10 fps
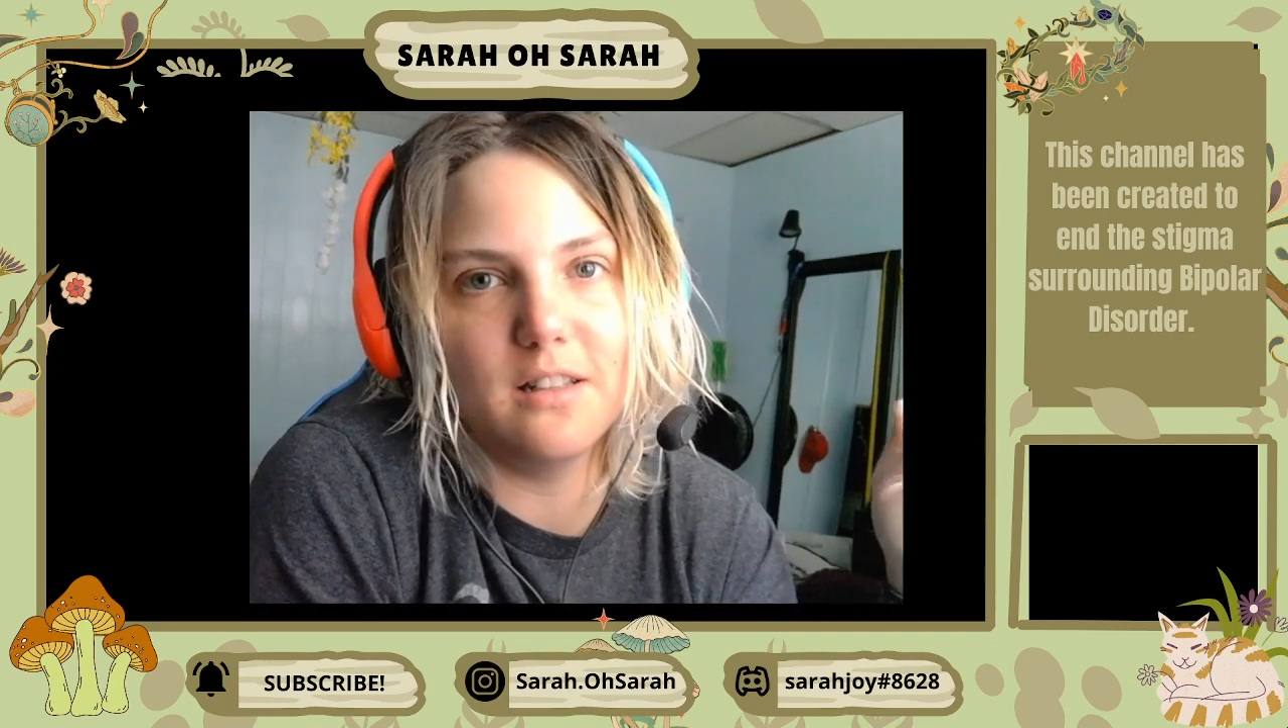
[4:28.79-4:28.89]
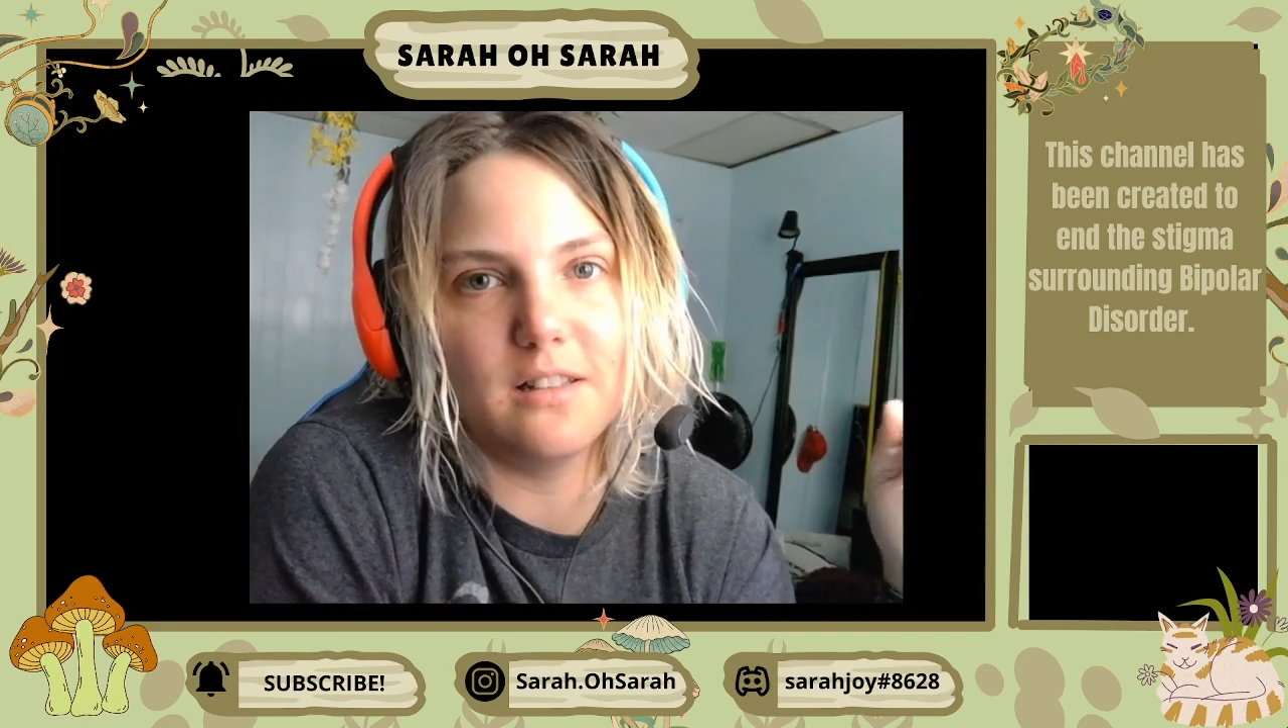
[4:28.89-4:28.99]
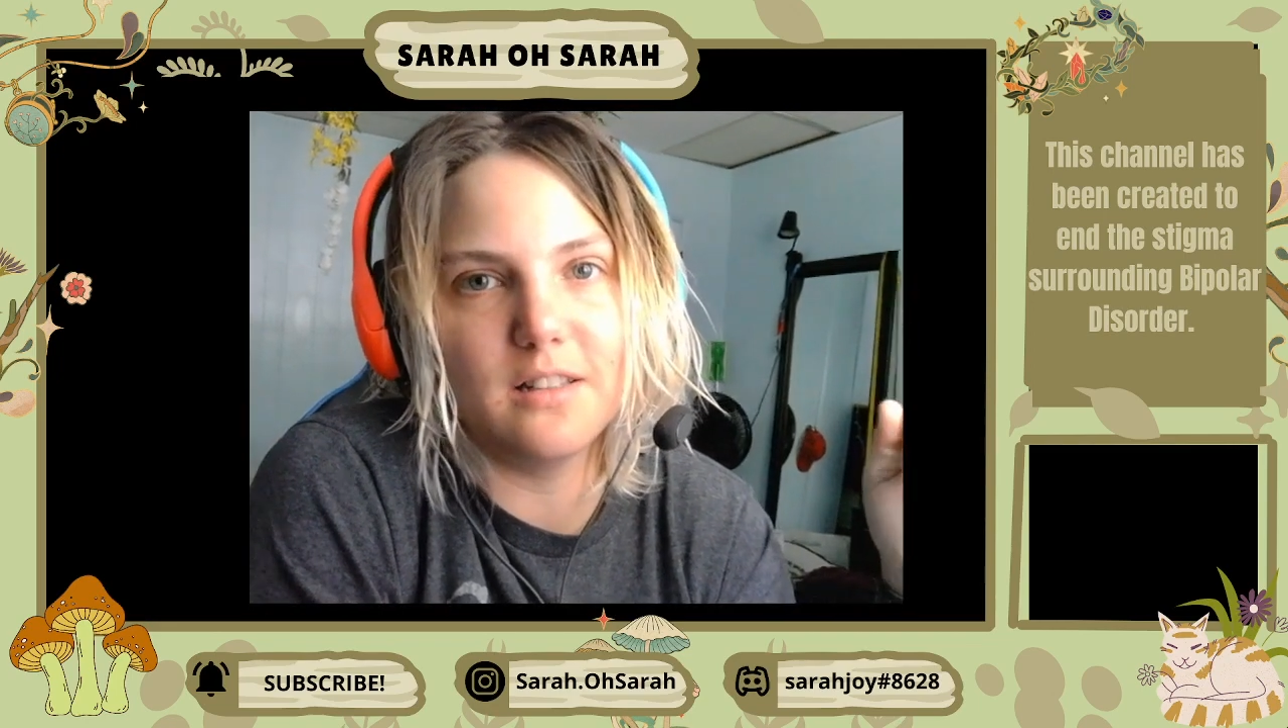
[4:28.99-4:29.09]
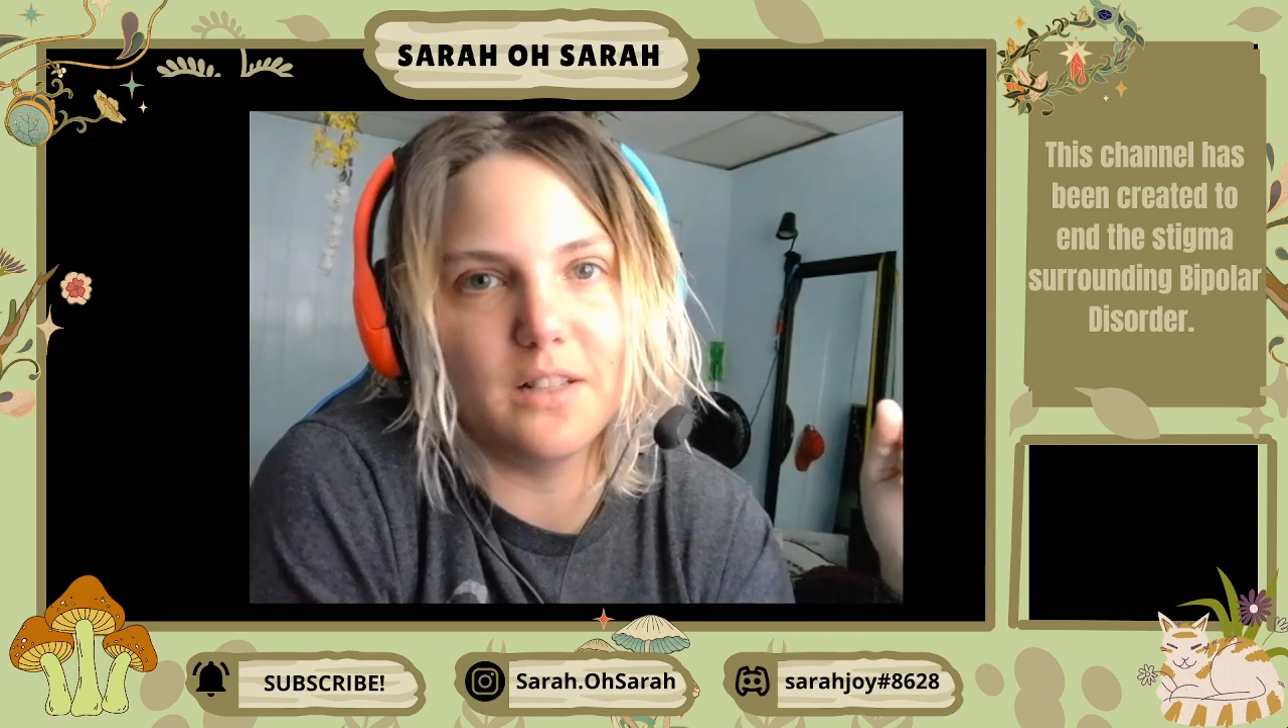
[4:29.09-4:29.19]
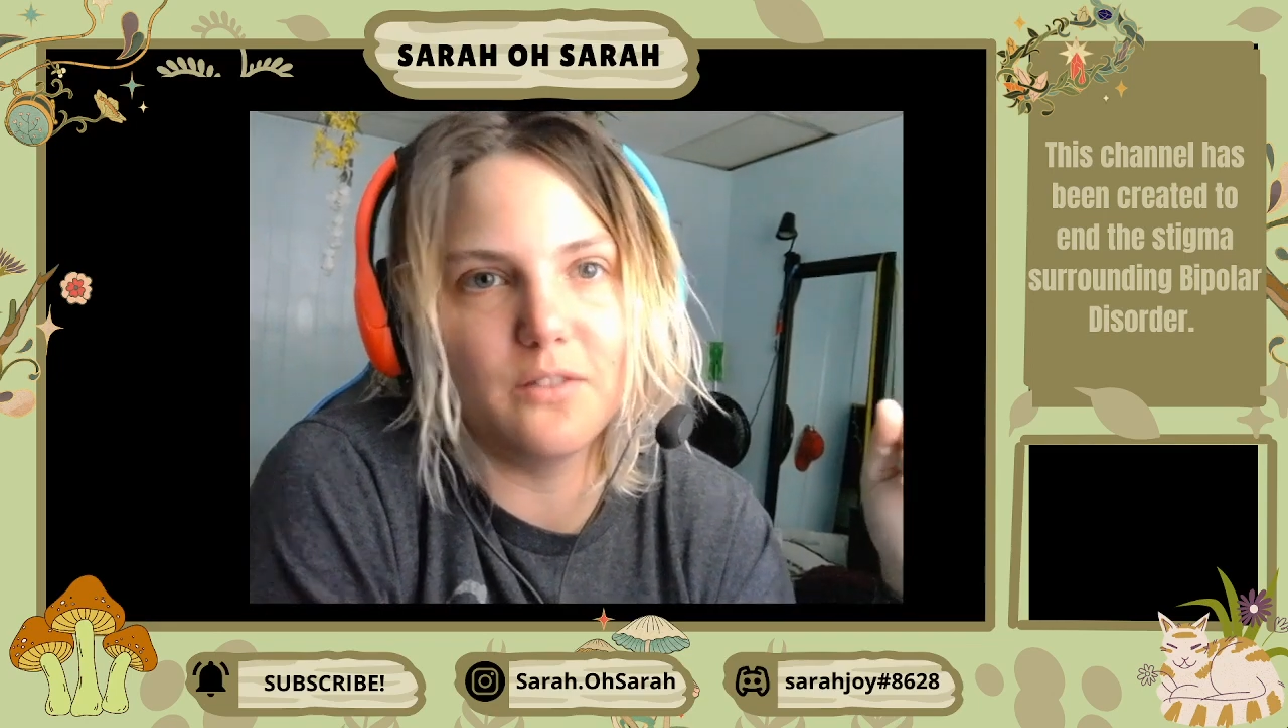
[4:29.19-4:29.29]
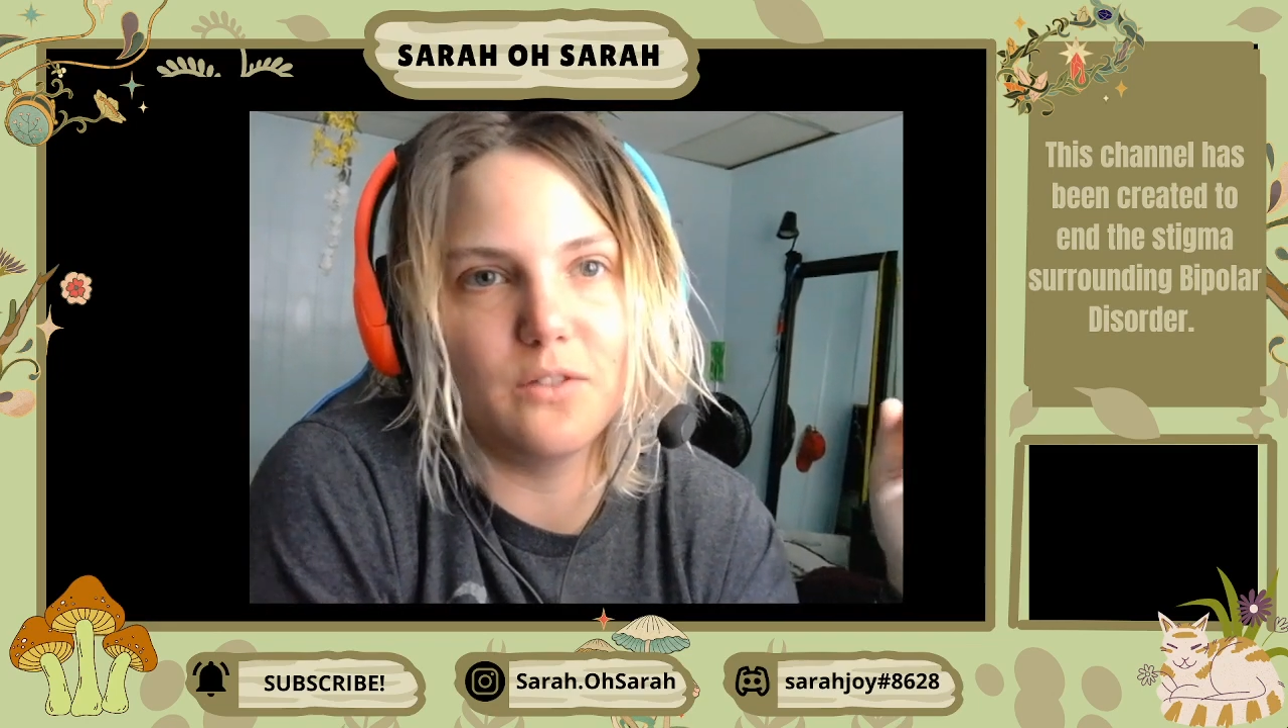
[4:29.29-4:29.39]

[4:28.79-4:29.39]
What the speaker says: instead of